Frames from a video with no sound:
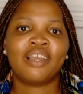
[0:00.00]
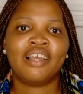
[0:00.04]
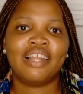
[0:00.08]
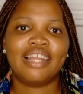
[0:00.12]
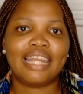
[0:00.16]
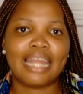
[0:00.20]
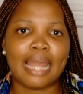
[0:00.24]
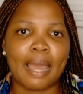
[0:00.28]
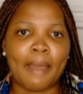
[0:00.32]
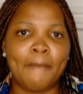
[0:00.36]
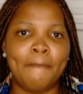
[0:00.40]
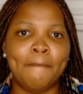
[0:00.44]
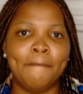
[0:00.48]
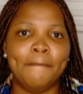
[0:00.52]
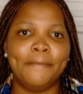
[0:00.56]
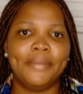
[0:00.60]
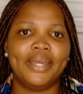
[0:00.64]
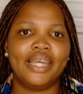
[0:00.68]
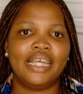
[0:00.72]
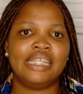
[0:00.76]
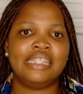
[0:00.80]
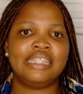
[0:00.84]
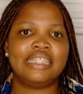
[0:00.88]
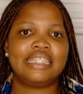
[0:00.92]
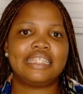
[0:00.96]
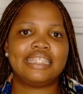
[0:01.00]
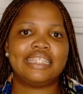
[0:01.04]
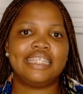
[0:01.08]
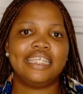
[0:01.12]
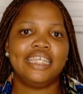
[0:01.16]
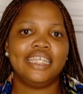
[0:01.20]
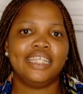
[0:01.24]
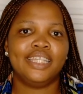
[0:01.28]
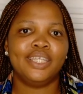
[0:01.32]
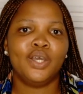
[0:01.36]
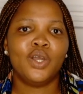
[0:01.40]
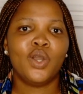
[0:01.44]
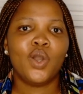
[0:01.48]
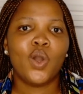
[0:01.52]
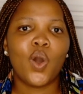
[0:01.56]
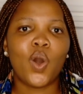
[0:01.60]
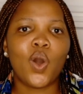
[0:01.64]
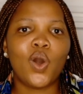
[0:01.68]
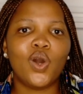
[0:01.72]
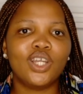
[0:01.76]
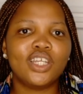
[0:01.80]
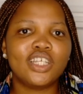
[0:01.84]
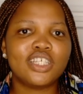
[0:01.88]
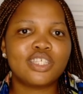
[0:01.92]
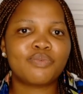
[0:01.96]
lamenting,
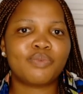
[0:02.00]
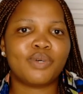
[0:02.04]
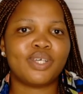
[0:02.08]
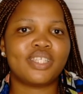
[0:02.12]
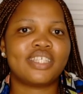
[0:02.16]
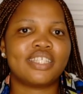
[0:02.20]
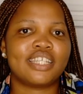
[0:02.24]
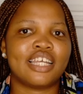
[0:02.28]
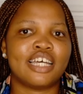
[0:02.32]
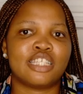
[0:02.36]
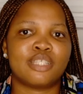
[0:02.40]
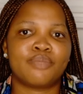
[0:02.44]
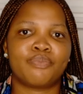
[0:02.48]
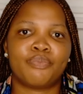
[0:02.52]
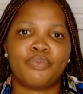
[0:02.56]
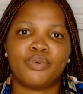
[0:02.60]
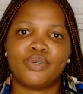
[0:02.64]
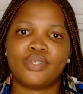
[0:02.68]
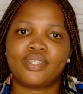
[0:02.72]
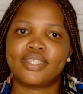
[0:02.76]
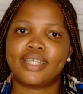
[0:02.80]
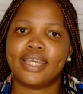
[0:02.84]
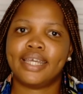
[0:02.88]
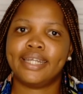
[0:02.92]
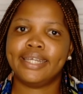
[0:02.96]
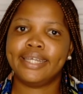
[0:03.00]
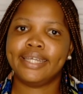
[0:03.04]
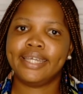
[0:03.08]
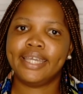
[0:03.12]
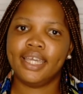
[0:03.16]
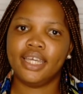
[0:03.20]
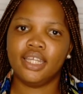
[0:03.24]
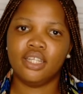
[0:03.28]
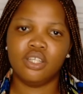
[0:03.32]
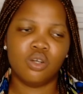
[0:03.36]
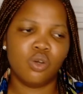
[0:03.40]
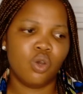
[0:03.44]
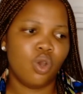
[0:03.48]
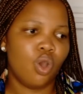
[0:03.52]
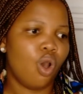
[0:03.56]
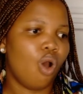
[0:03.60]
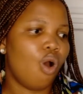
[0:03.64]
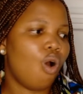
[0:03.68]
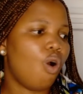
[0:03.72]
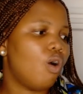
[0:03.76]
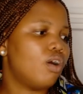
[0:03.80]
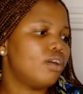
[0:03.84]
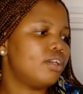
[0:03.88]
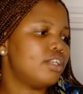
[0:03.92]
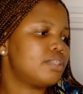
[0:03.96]
oh, this person has posted again,
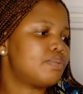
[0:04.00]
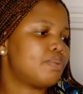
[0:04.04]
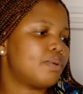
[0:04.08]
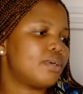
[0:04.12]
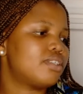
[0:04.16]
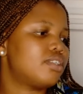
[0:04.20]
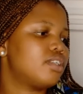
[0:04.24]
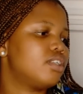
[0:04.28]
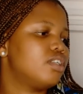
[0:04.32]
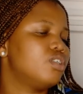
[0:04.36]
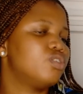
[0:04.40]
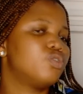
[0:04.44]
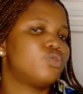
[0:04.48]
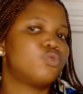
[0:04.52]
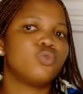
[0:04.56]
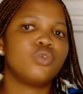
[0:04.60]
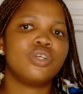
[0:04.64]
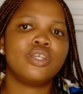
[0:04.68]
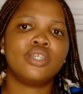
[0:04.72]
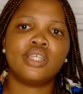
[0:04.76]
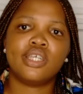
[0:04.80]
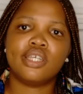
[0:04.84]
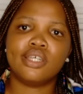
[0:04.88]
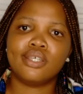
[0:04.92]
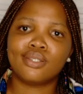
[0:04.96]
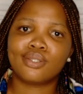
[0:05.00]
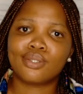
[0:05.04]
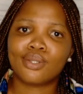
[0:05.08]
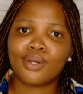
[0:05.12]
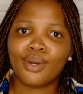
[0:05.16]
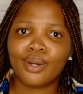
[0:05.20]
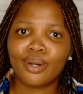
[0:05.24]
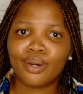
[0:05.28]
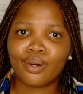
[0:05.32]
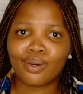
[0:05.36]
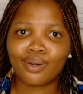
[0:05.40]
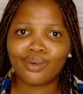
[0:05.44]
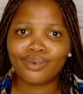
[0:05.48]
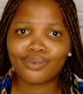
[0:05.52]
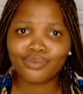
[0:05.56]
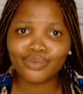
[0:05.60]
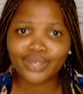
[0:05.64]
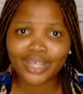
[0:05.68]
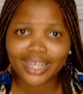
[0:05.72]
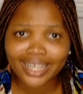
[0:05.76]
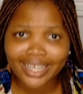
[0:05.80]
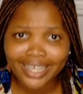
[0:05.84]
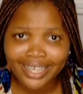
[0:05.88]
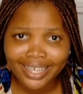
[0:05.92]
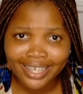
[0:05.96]
oh, this person is doing this, oh,
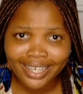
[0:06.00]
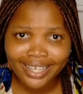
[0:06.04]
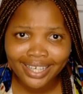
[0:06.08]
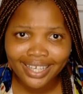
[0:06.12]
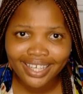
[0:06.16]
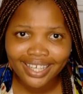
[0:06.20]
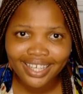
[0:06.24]
really?